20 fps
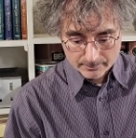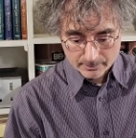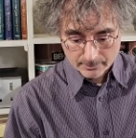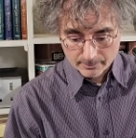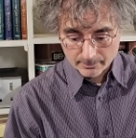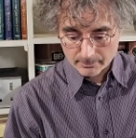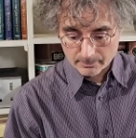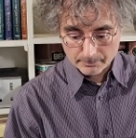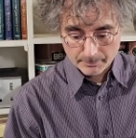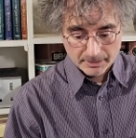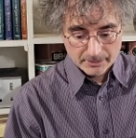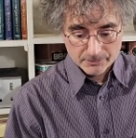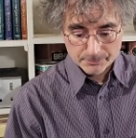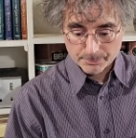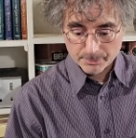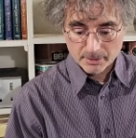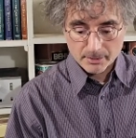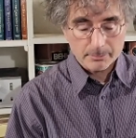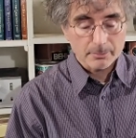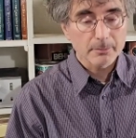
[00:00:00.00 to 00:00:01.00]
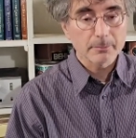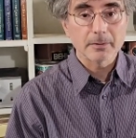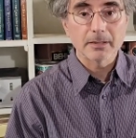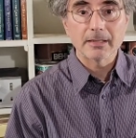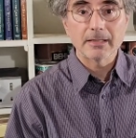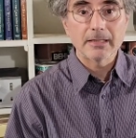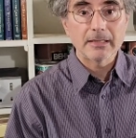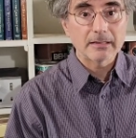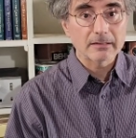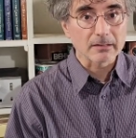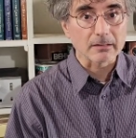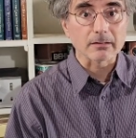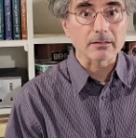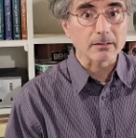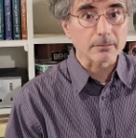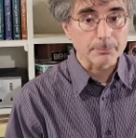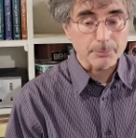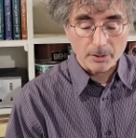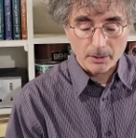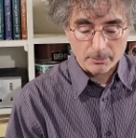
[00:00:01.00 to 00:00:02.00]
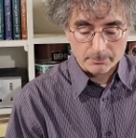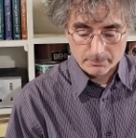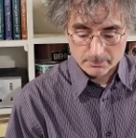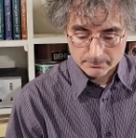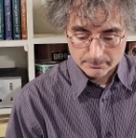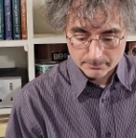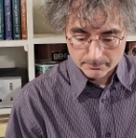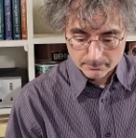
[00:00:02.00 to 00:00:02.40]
then the bass problem isn't a problem.